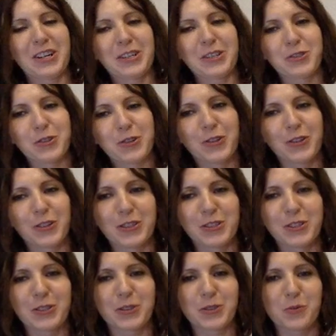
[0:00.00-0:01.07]
journal
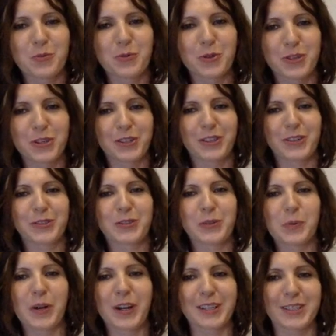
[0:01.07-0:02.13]
distribution on the
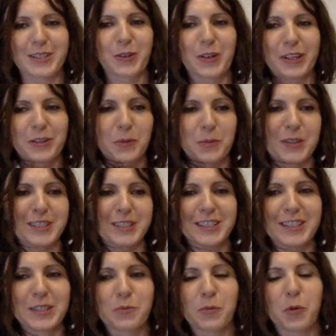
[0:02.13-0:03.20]
Presse de
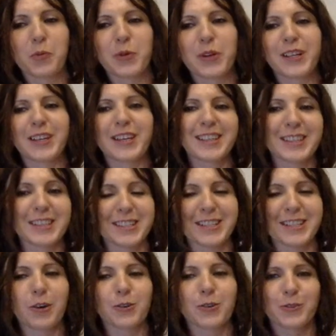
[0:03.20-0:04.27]
l'Après-Midi, Montpellier, in the
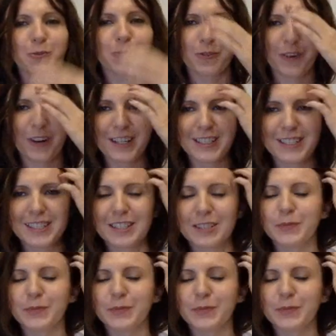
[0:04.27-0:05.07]
south of France.